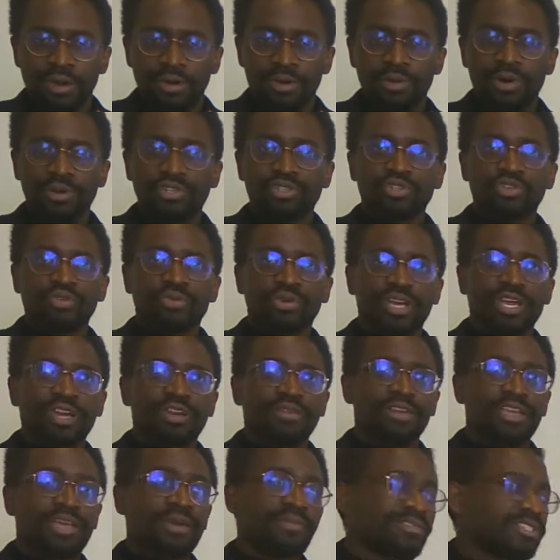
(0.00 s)
We want to know what kind
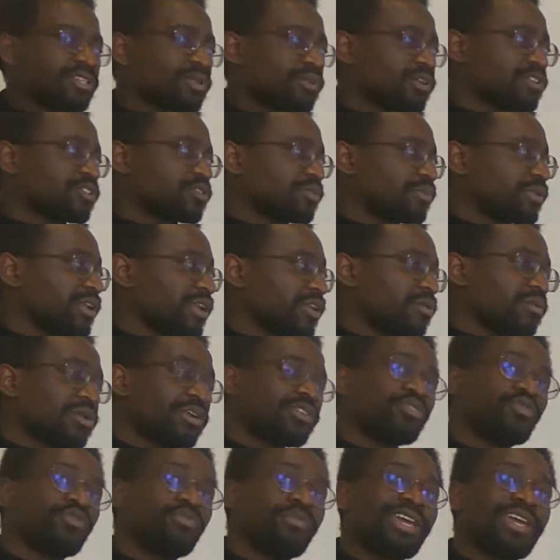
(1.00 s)
of games they want to play, and we
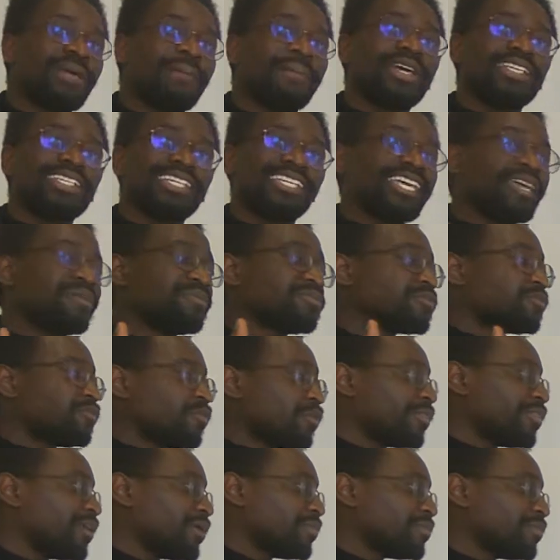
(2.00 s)
want to make better games
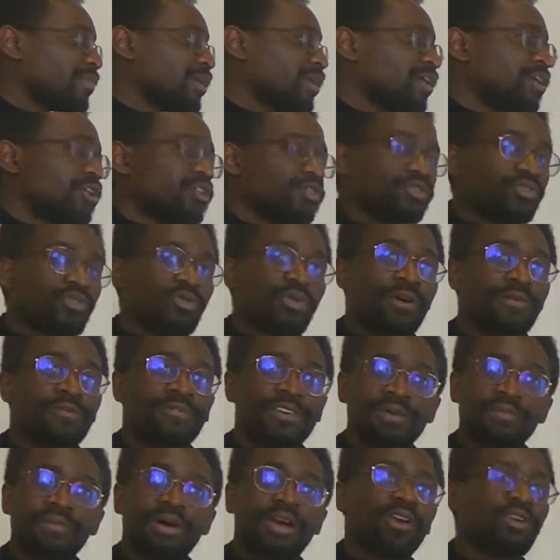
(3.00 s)
for them. So a
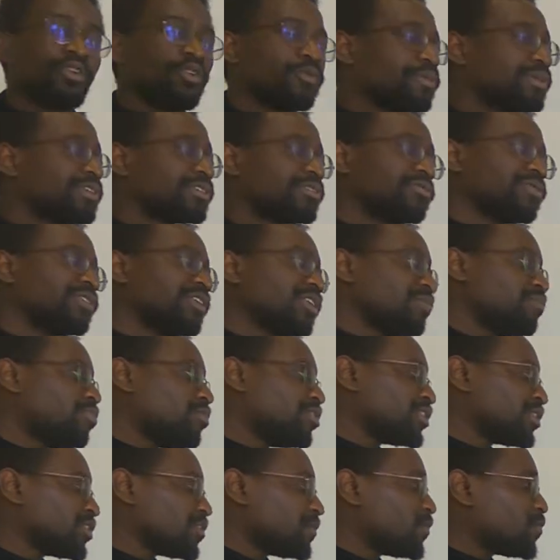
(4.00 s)
feedback loop is really
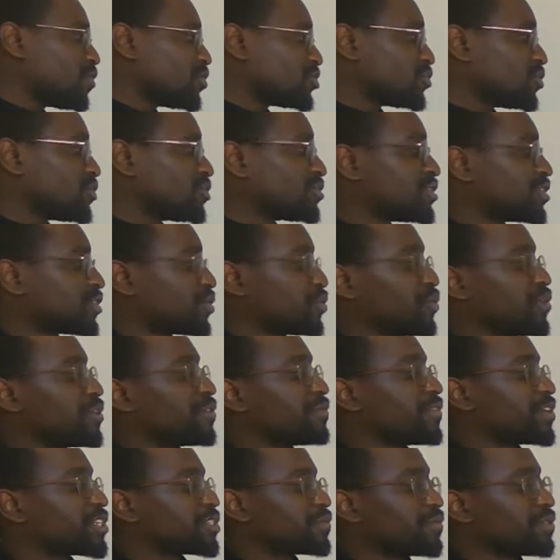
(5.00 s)
important. Of course, we want to secure
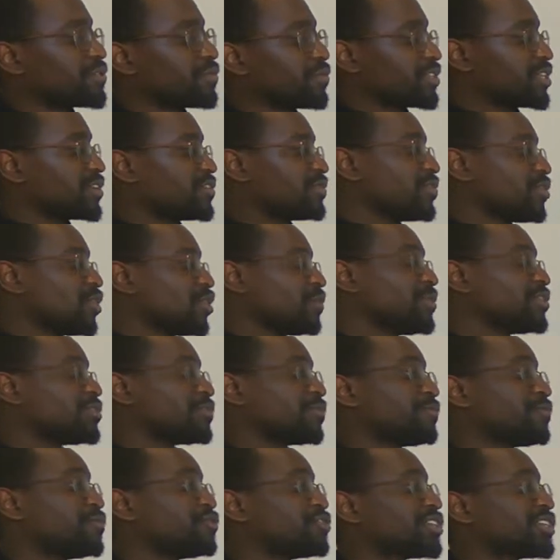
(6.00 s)
investment for the development
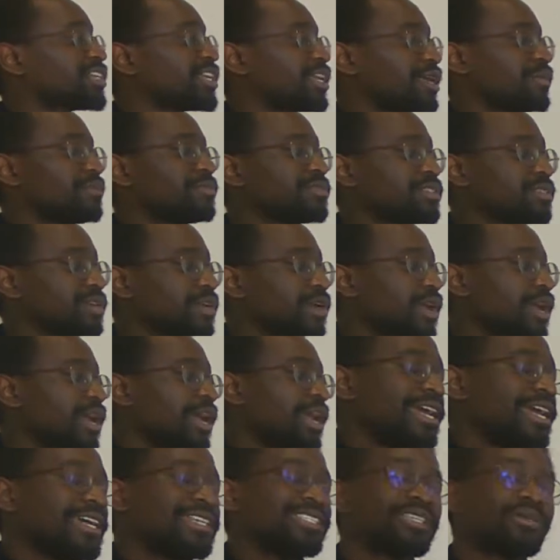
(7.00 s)
of future games
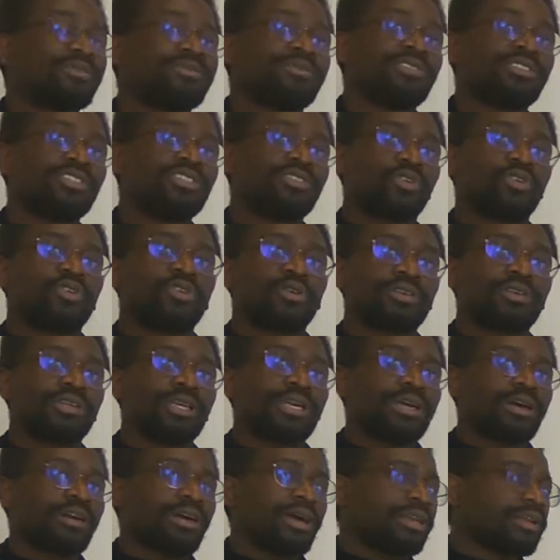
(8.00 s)
in the Mzito
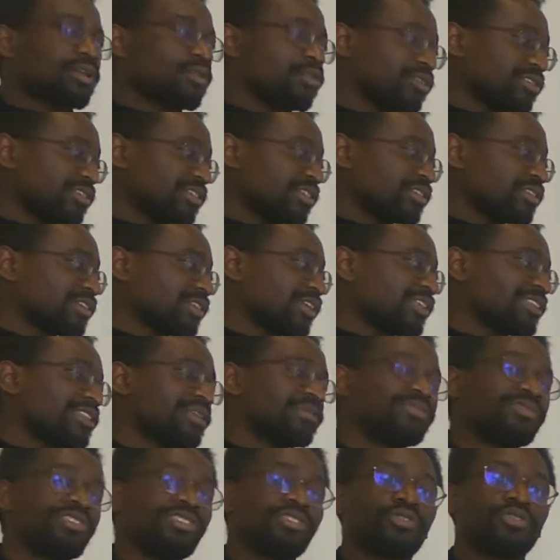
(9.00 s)
and content in the
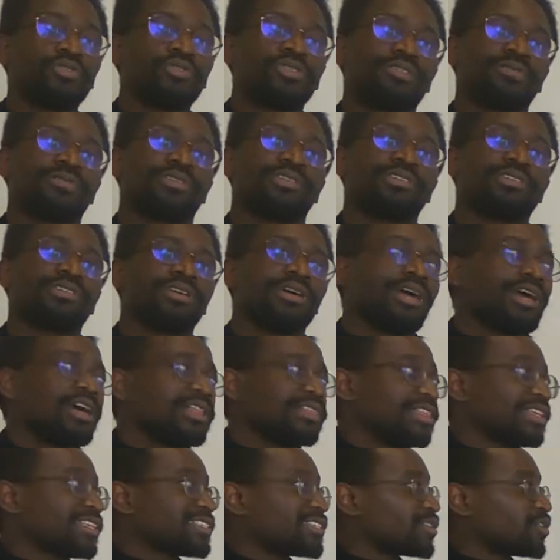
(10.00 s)
Mzito universe.
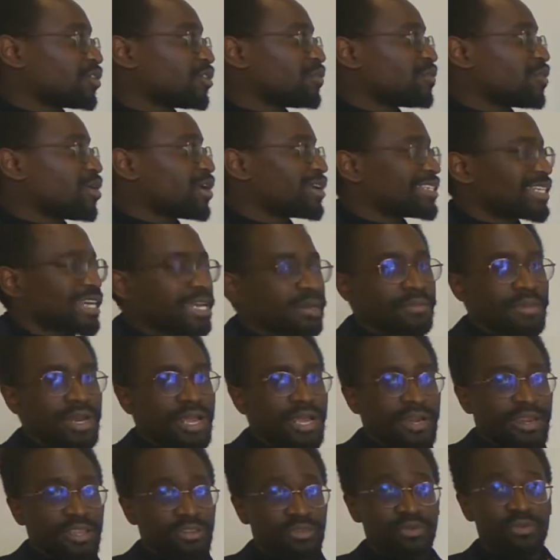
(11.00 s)
That's sort of our
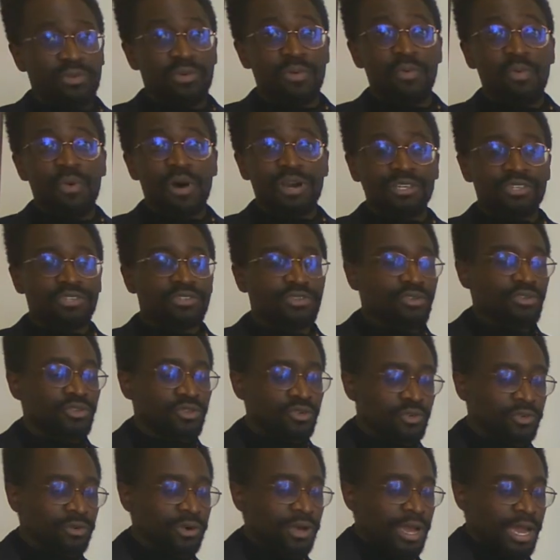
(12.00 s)
timeline. That's what we want to
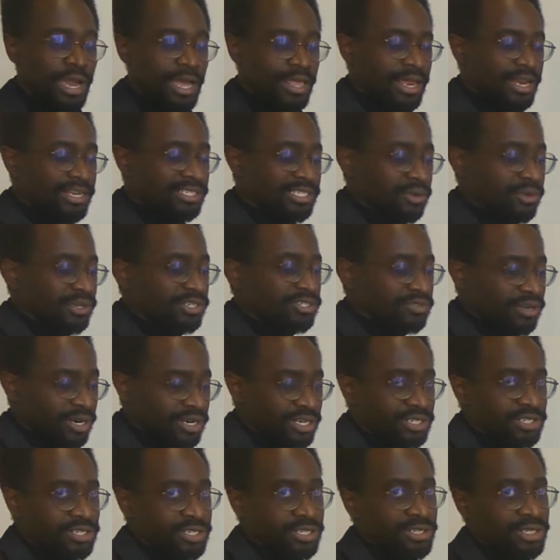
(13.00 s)
do. That is our
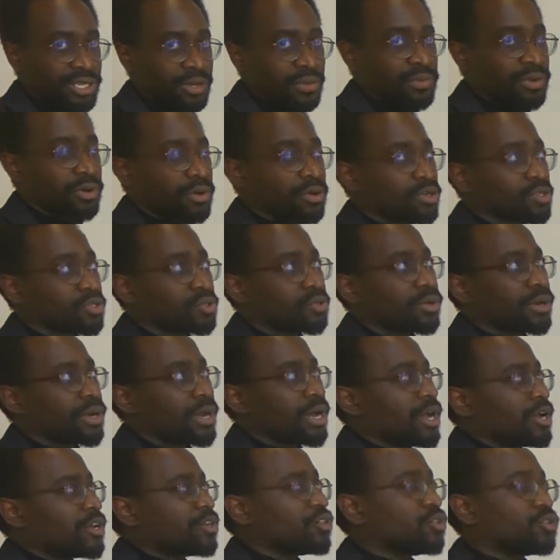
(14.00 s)
strategy that we're going to
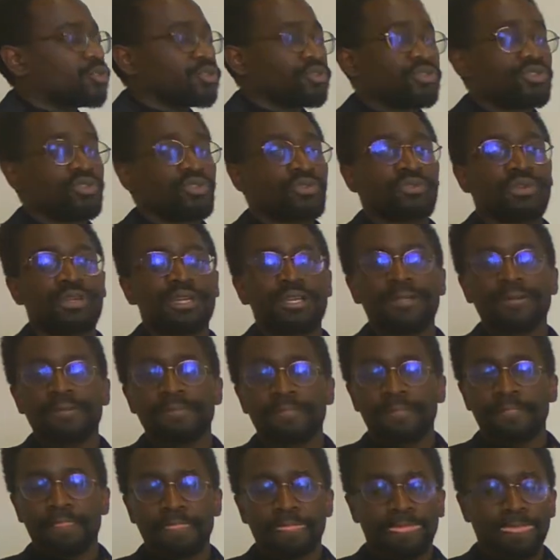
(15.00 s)
use to really
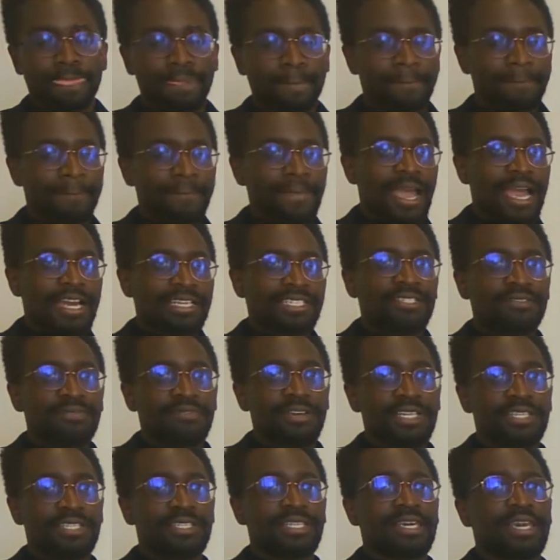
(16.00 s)

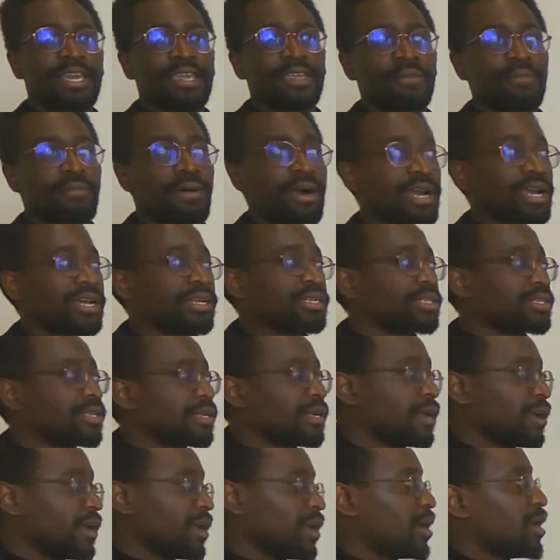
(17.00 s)
activate the Kenyan market.
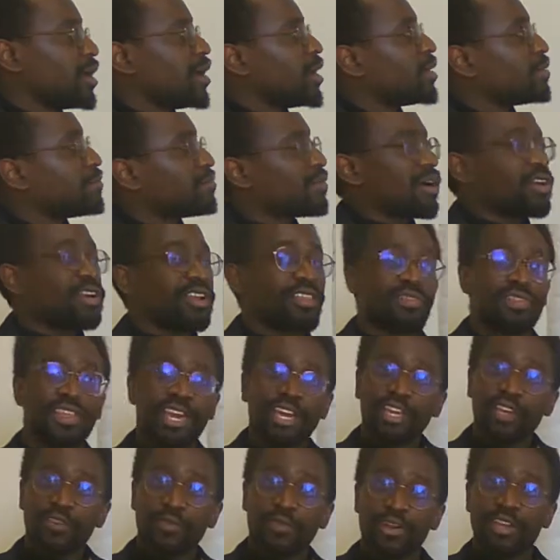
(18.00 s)
And I want to
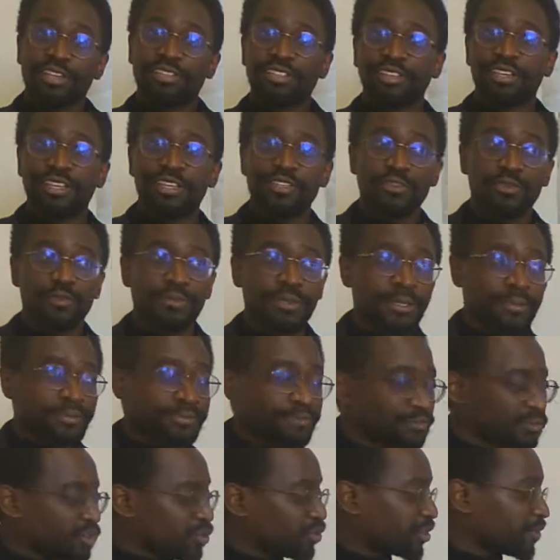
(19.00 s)
thank you for listening to me.
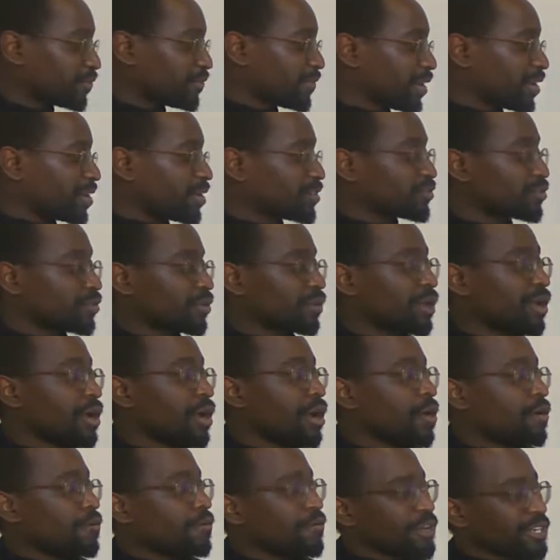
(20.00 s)
You can find us on
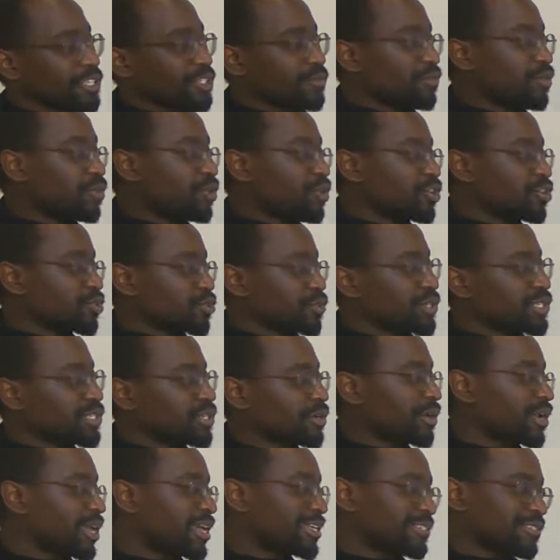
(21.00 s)
Facebook, on Twitter,
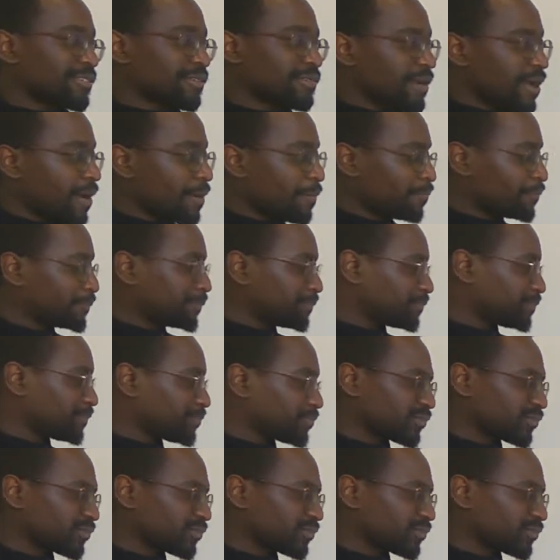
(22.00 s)
on Instagram,